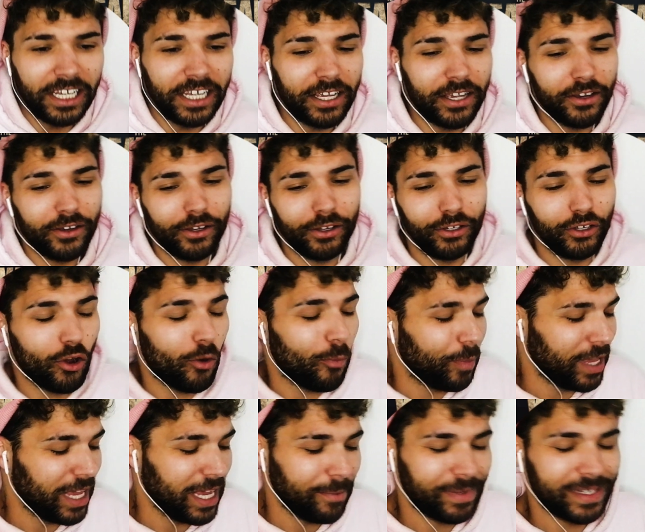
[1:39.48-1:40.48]
Negan,
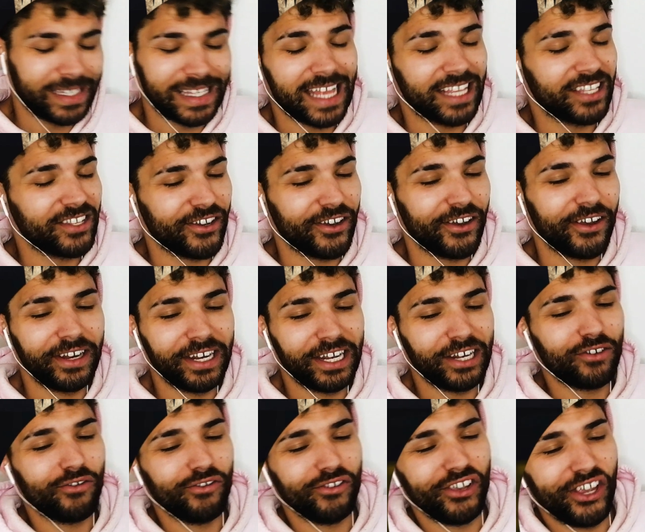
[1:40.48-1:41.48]
your peeps, they're
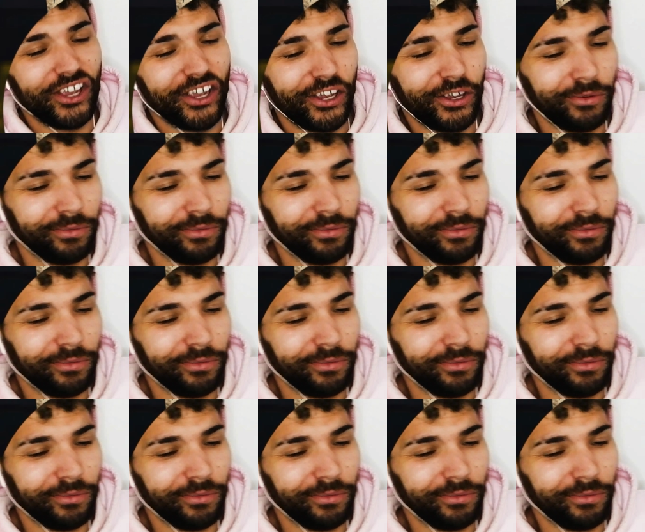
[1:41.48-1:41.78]
turning on